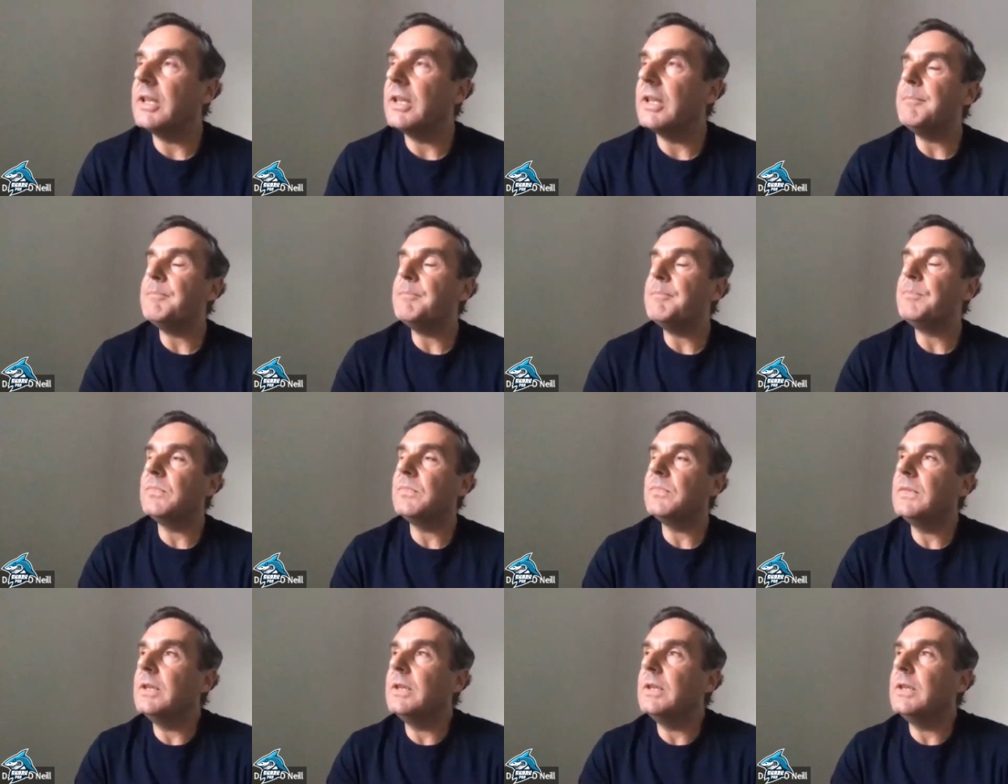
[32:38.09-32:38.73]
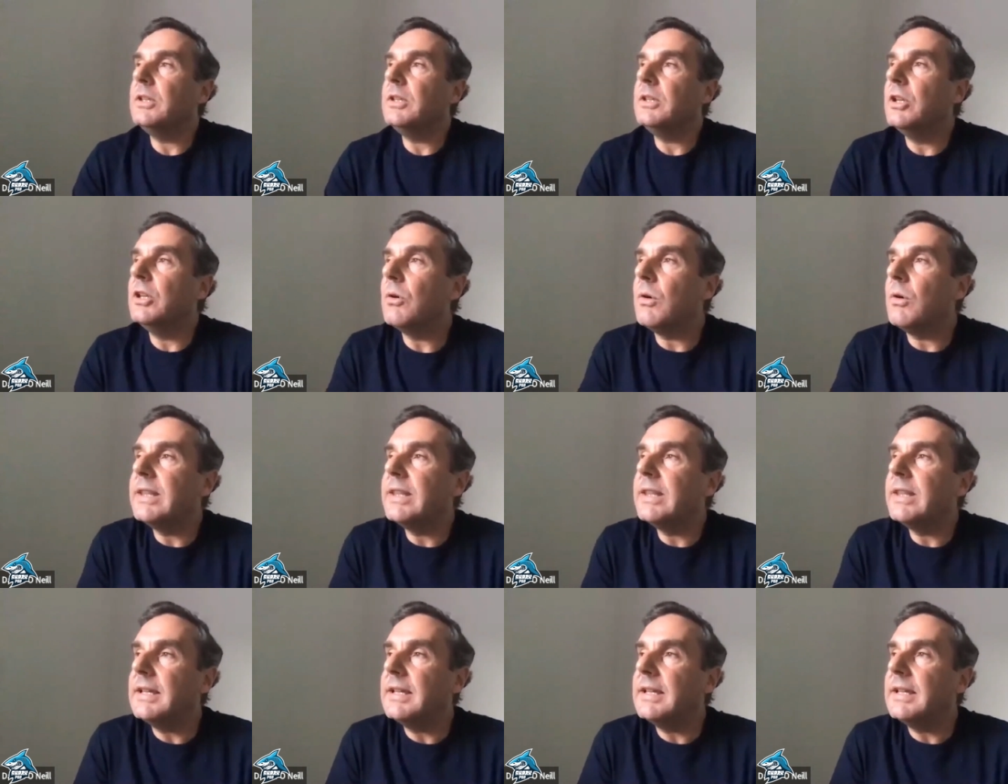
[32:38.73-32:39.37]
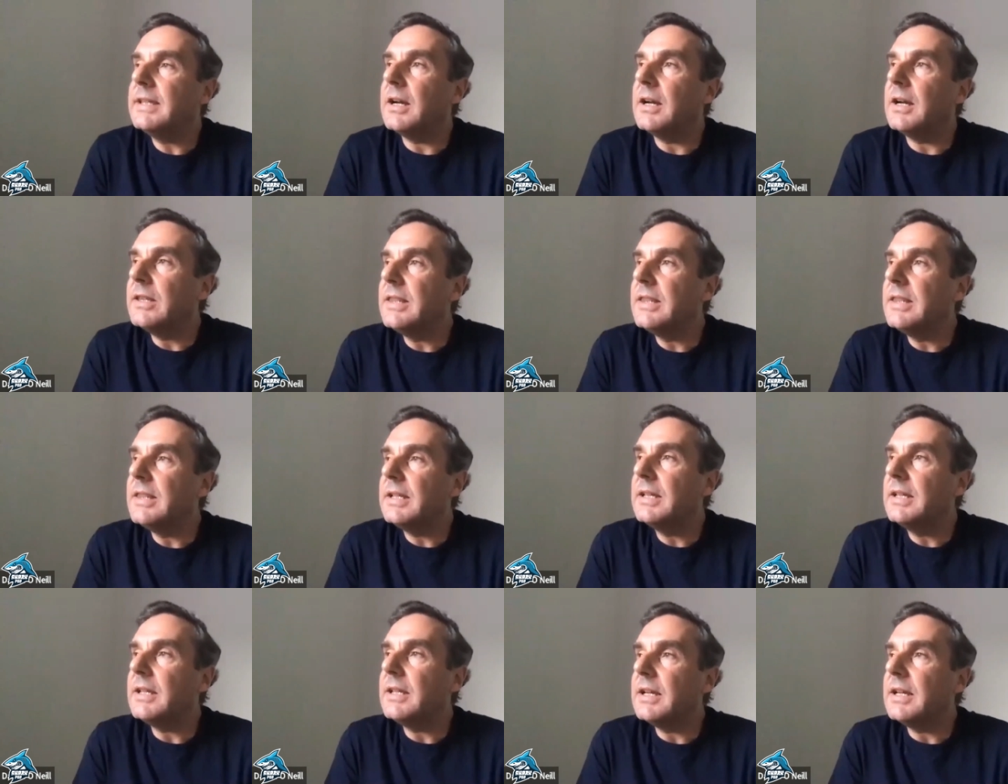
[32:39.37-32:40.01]
Um, you know i think i
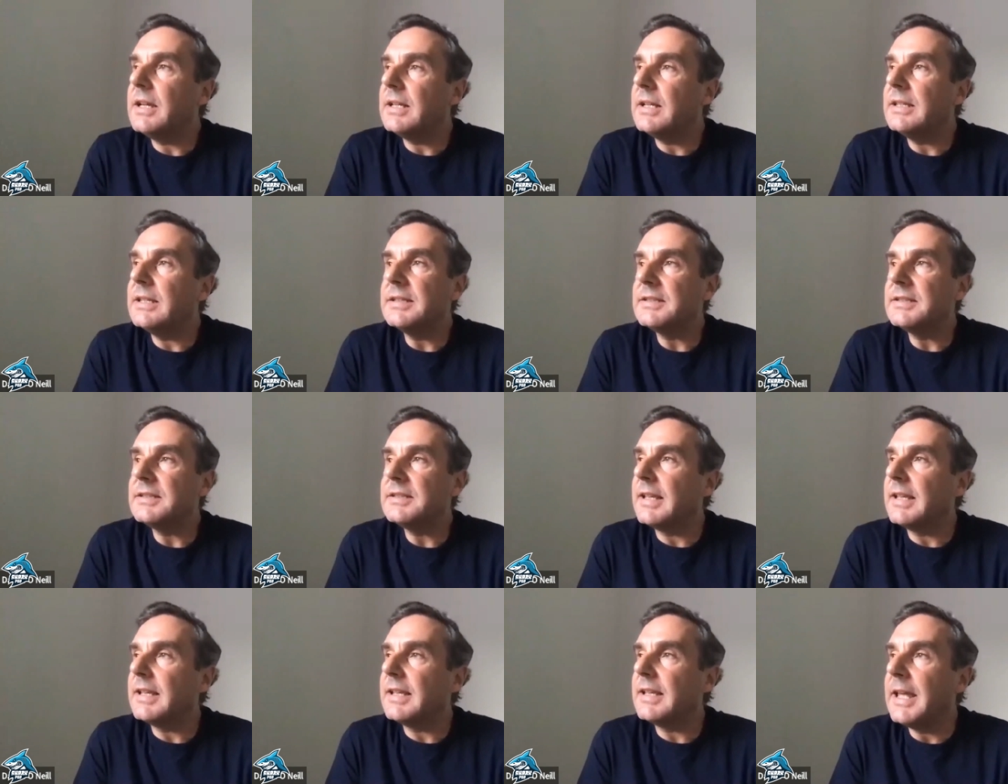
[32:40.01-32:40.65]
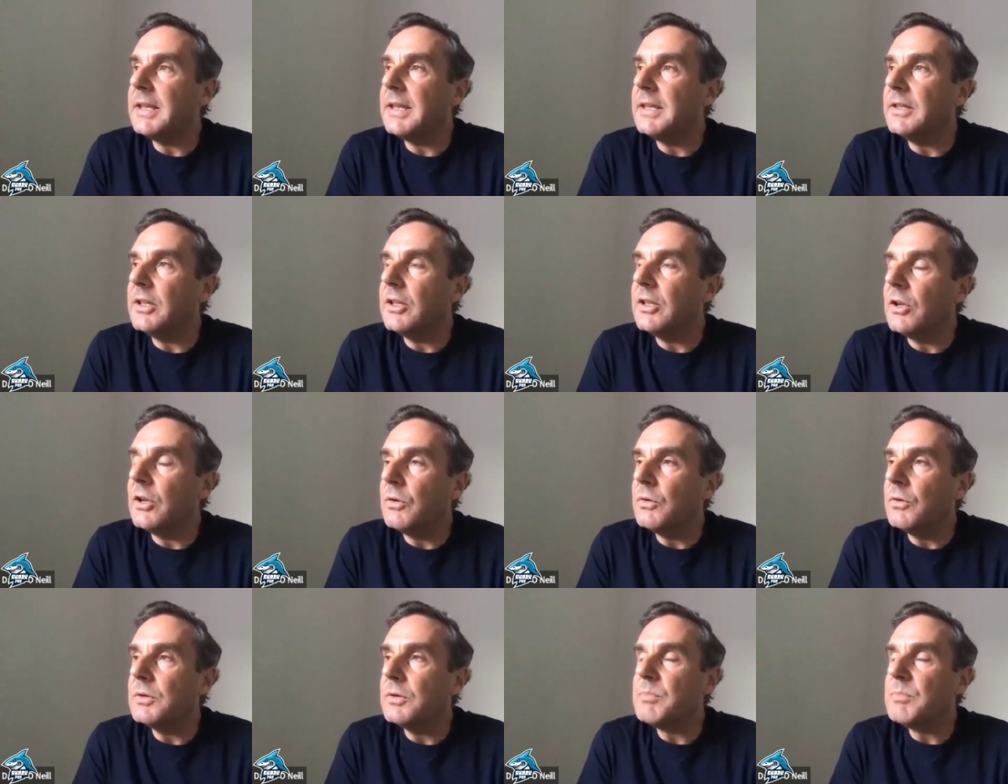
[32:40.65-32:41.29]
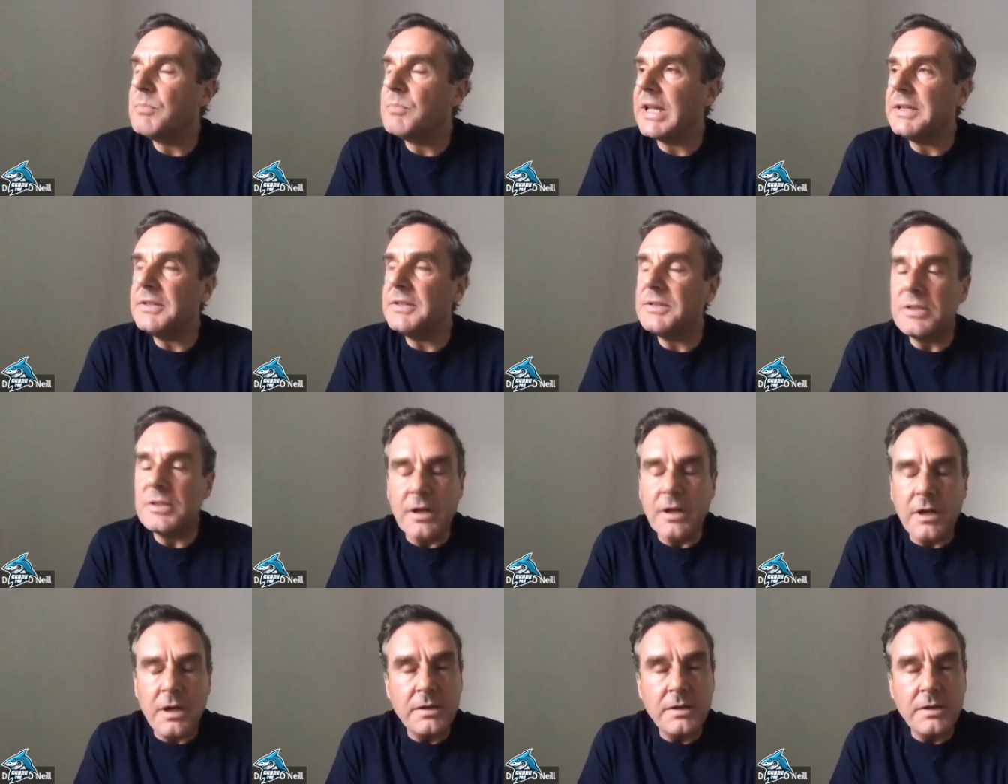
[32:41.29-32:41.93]
think and this again you know is
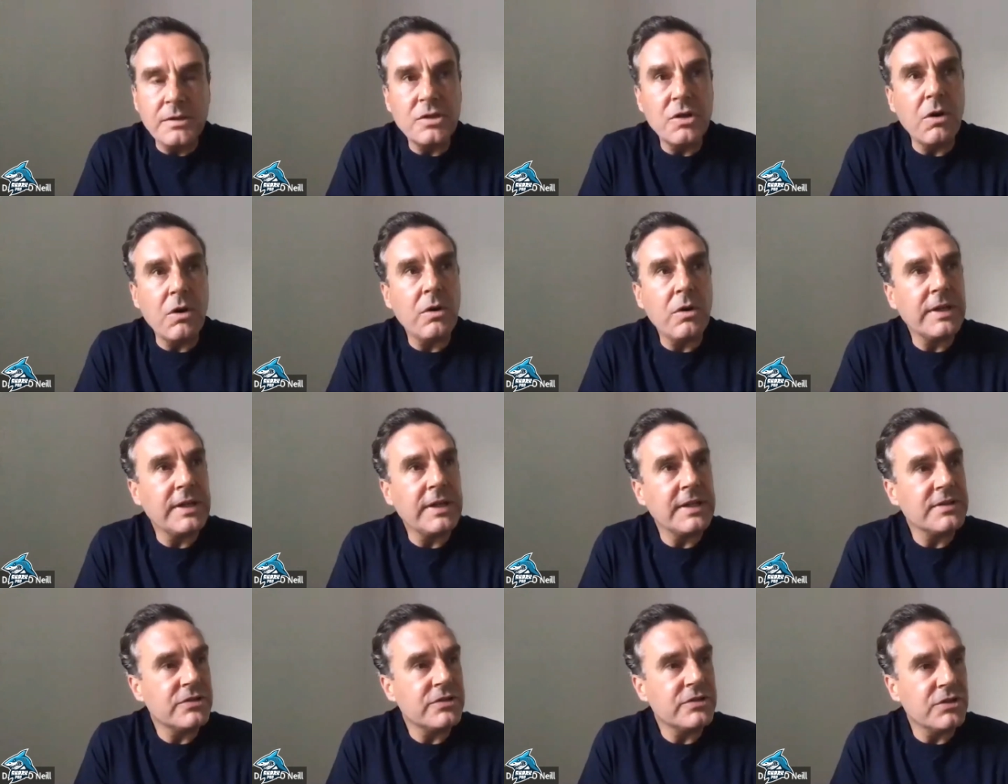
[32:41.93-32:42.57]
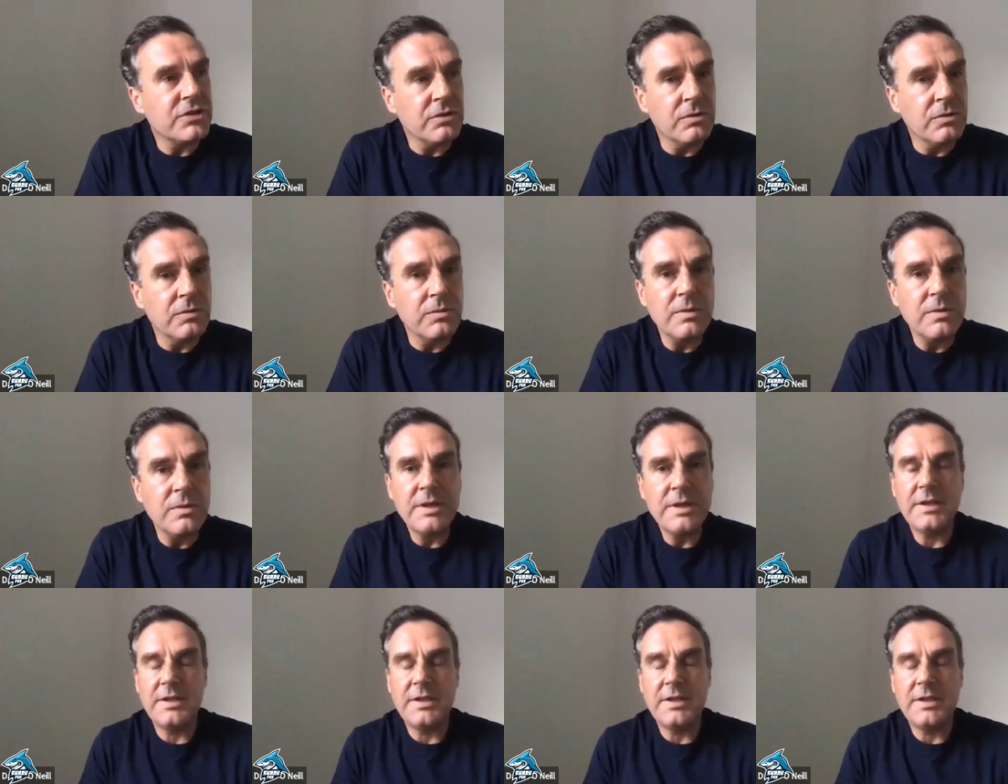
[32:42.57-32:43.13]
based on talking to